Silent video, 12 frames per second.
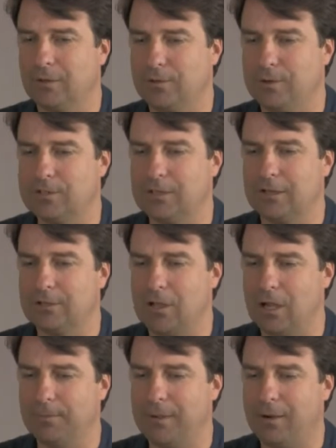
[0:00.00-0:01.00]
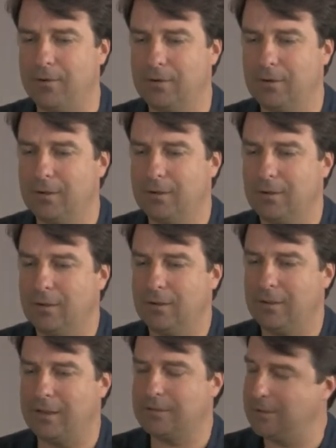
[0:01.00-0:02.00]
Chris, talk about
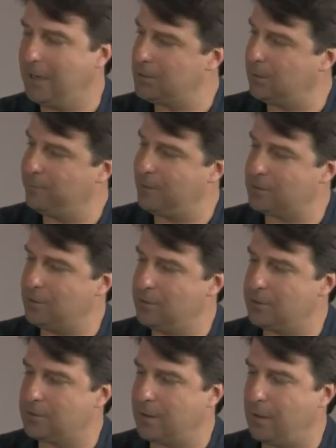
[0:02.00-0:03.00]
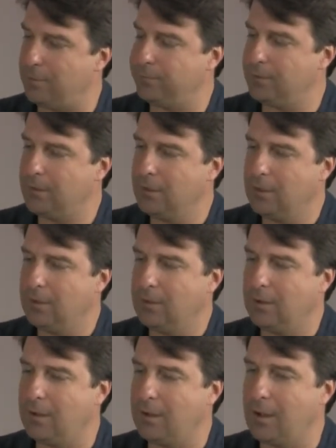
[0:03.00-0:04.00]
as an angel investor yourself. Mm-hmm
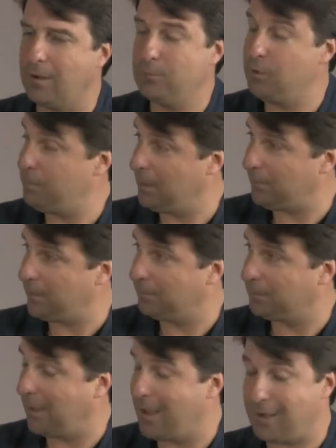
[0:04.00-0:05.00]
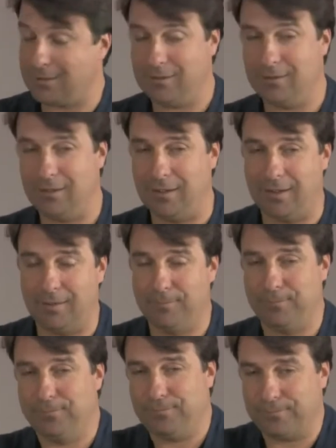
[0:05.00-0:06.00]
um, you've been around the block.
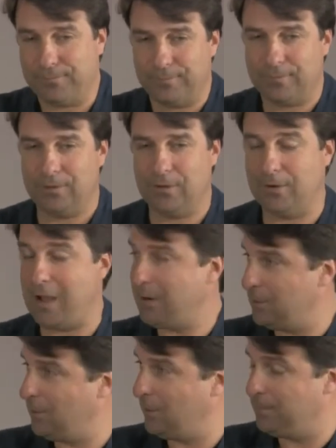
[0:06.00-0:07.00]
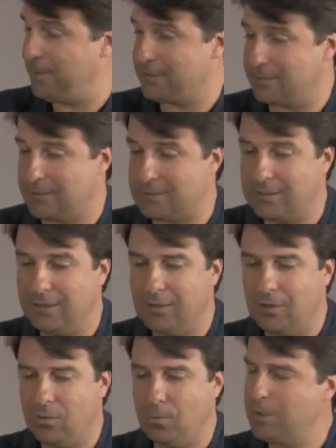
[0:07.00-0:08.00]
Um, you're not new to the business.
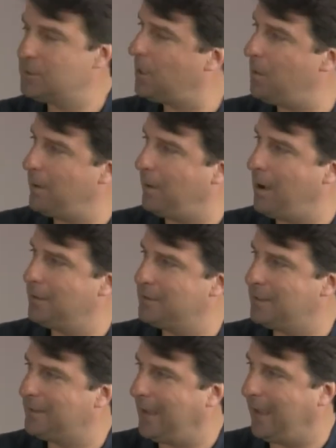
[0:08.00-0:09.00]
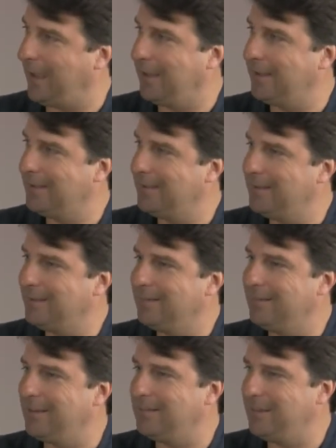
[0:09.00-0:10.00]
What's going on today
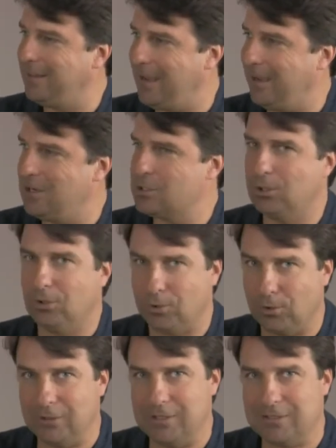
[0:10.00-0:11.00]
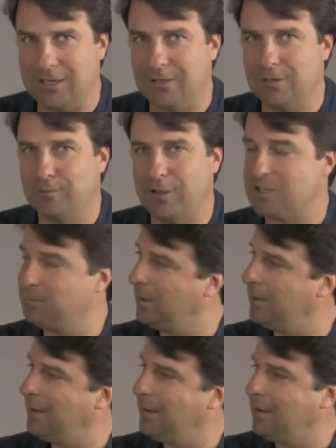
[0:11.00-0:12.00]
in the angel early stage
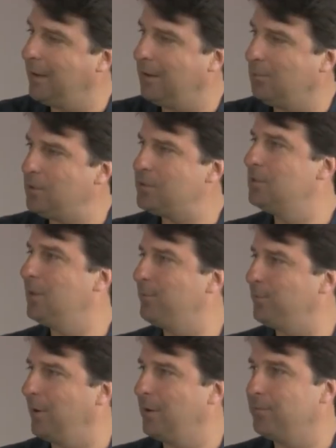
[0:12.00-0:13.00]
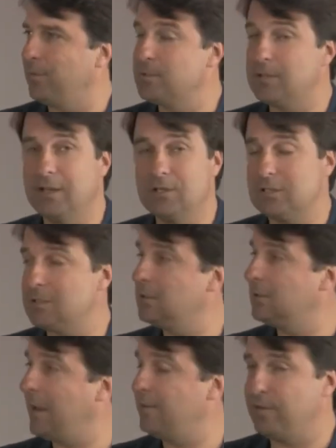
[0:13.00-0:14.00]
investment, and what's different from, say, just
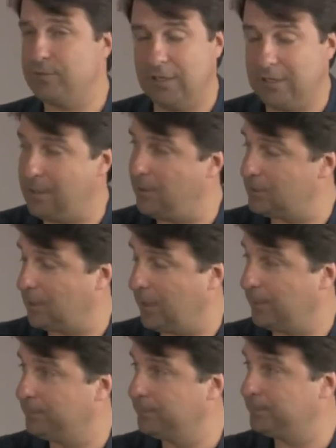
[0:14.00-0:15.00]
10, 15 years ago?